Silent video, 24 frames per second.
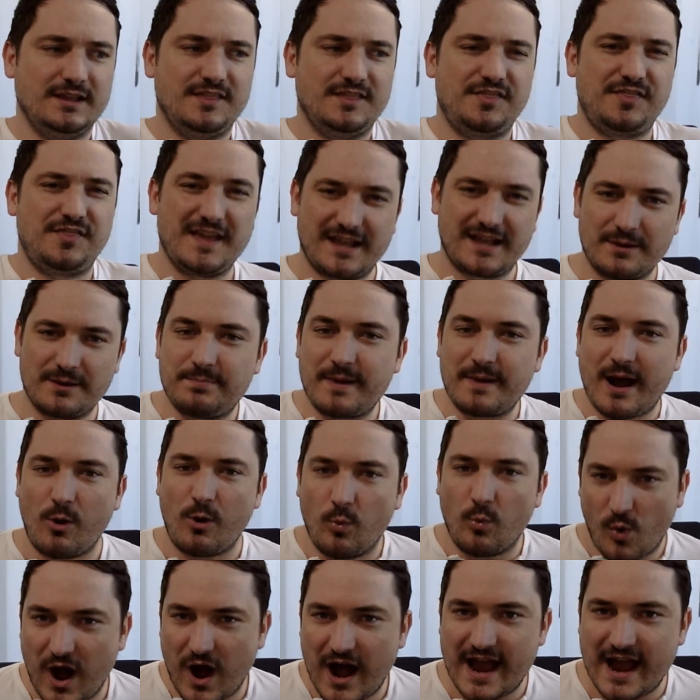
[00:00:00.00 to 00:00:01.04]
think
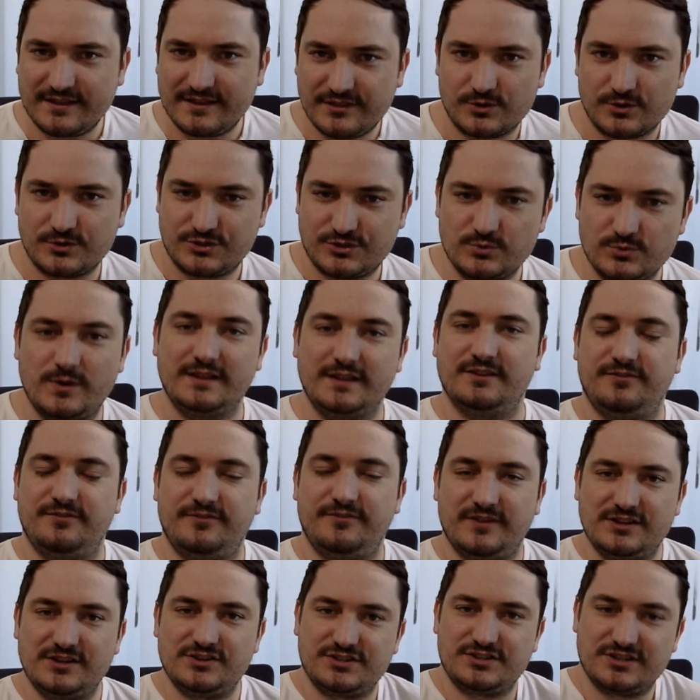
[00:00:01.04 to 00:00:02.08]
about why they're doing the
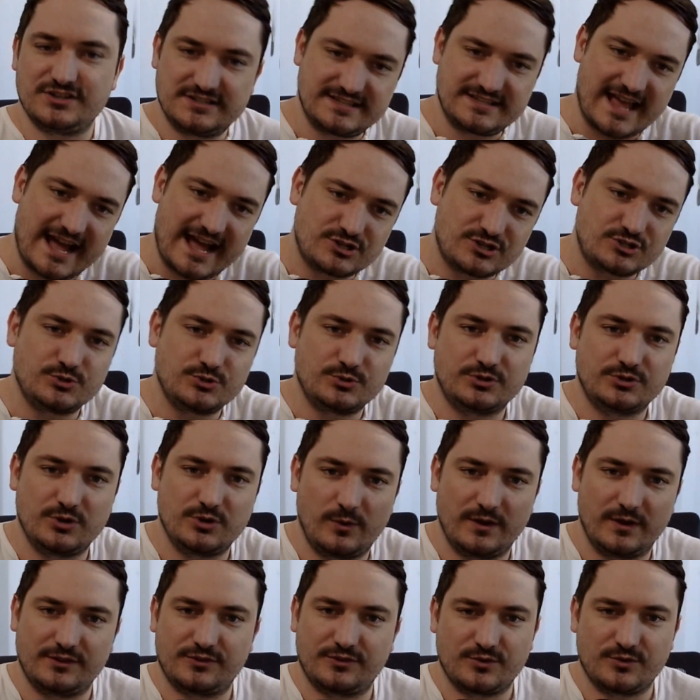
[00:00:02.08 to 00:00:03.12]
finishes as you're
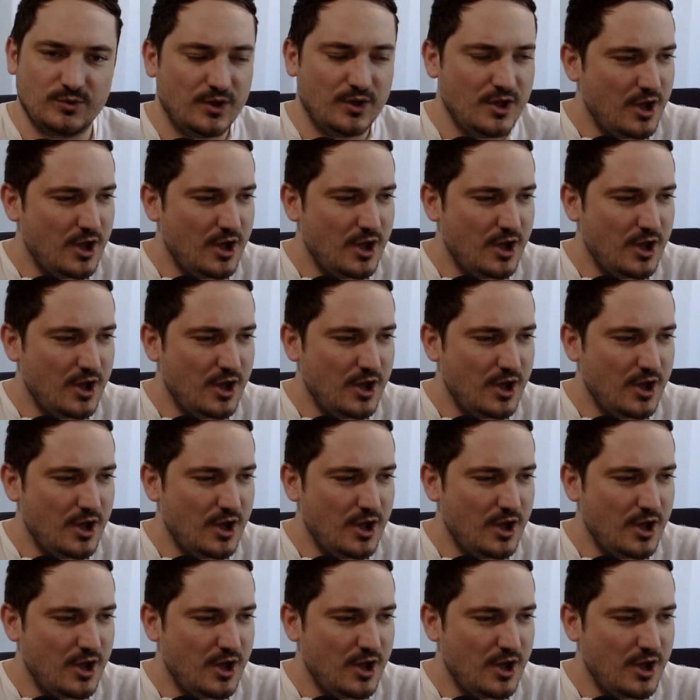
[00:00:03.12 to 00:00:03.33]
going through.